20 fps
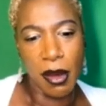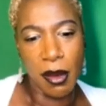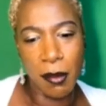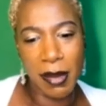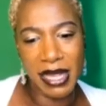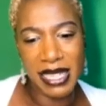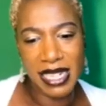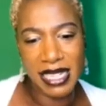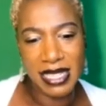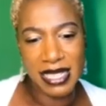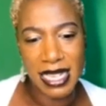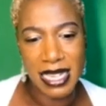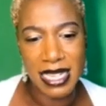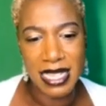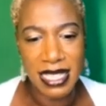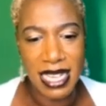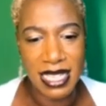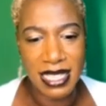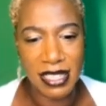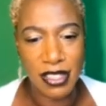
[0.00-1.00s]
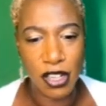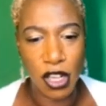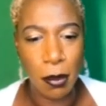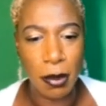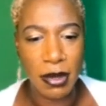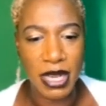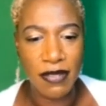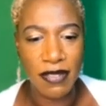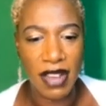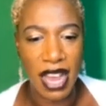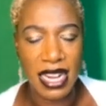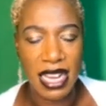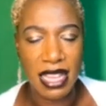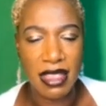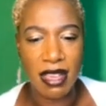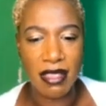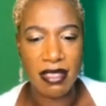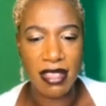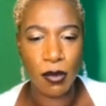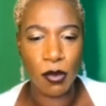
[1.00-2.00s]
Melanatic says, I don't believe
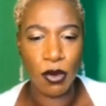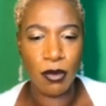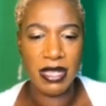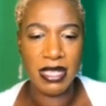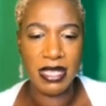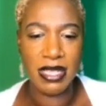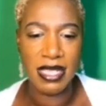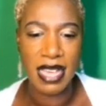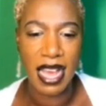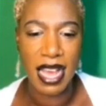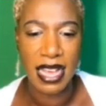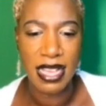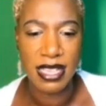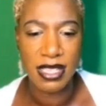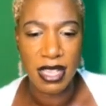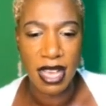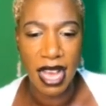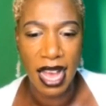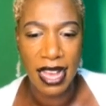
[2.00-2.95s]
anything that woman says